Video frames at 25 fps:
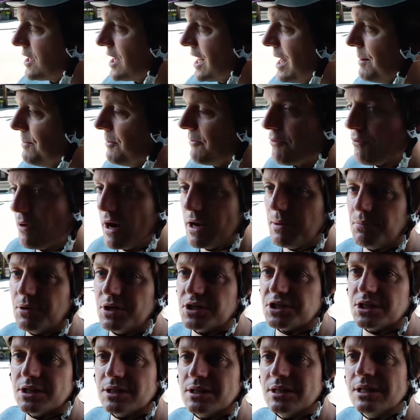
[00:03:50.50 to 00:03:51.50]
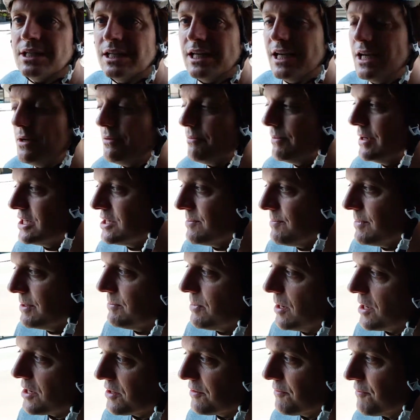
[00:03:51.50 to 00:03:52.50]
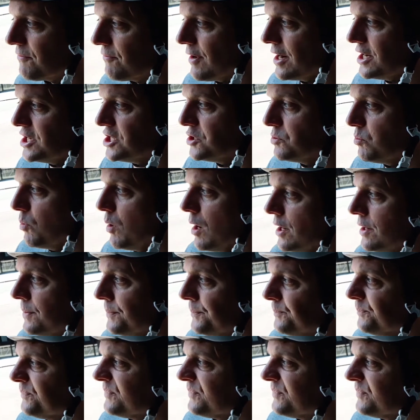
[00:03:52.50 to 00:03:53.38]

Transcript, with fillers: Club of Great Britain. He'd originally been part of the French one,